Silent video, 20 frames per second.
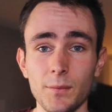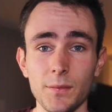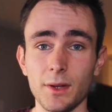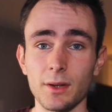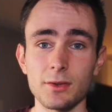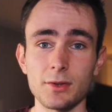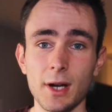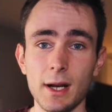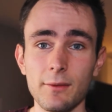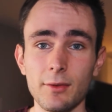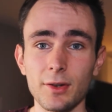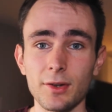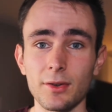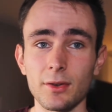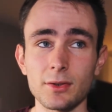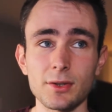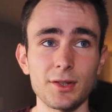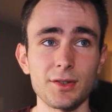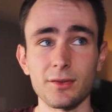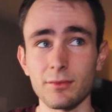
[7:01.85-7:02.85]
the drivers
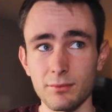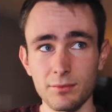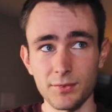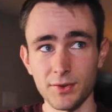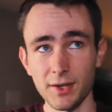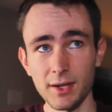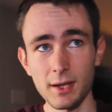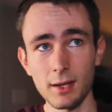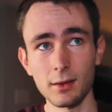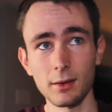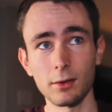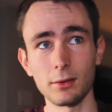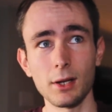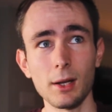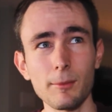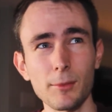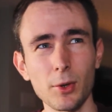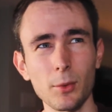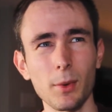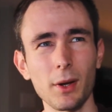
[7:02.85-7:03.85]
are just seeing their
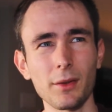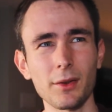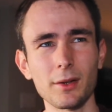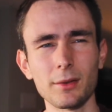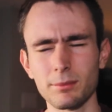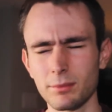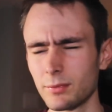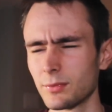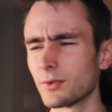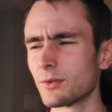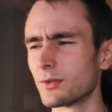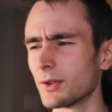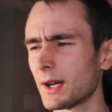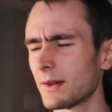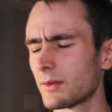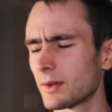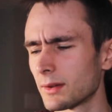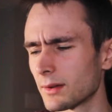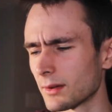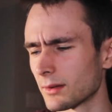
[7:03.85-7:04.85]
number while they're
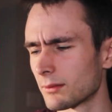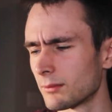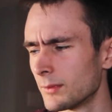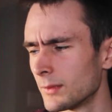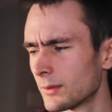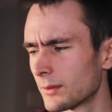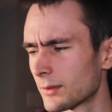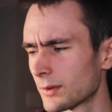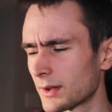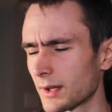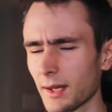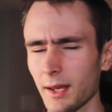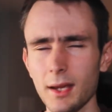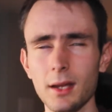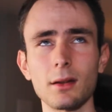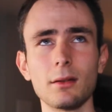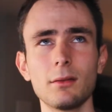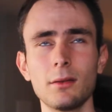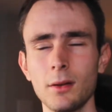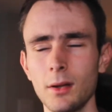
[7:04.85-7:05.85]
driving the the
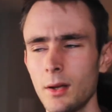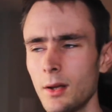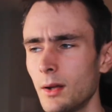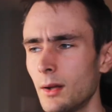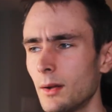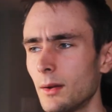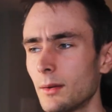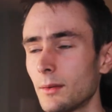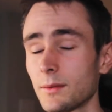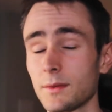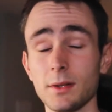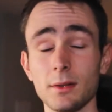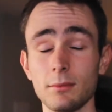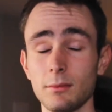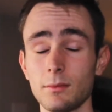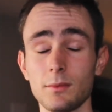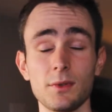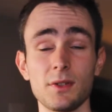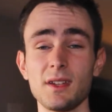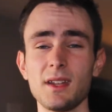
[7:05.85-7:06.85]
can't
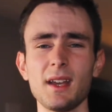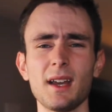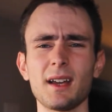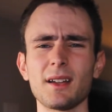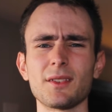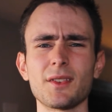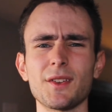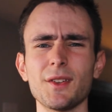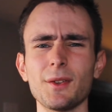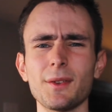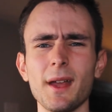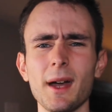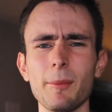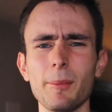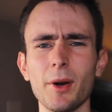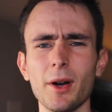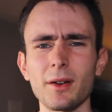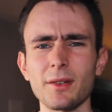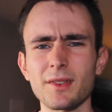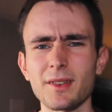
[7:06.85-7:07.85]
yeah so that
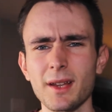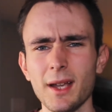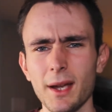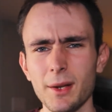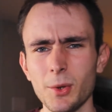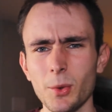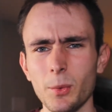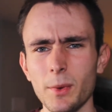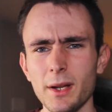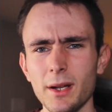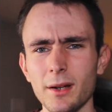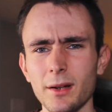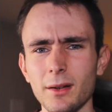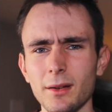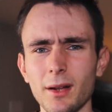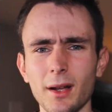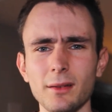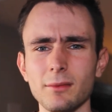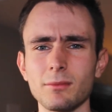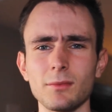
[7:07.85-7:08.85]
part's kind of
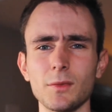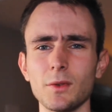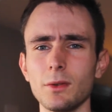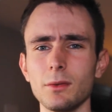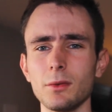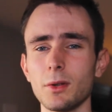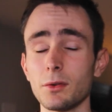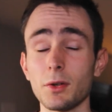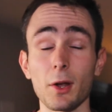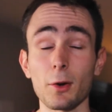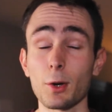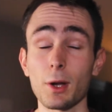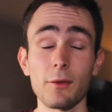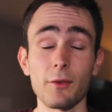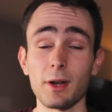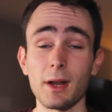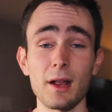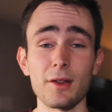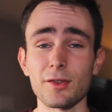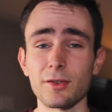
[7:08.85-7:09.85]
weird I, I don't have
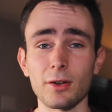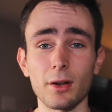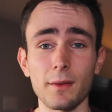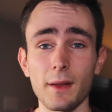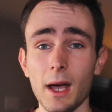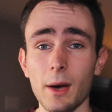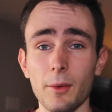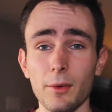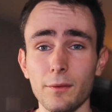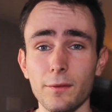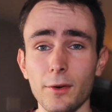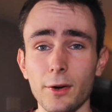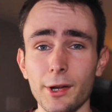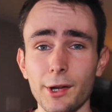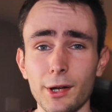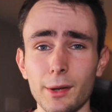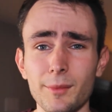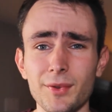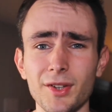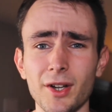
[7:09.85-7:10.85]
an answer on that one for
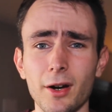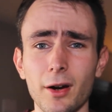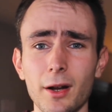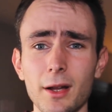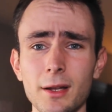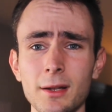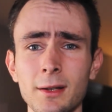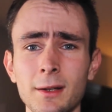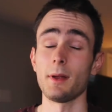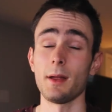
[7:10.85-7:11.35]
you i'm sorry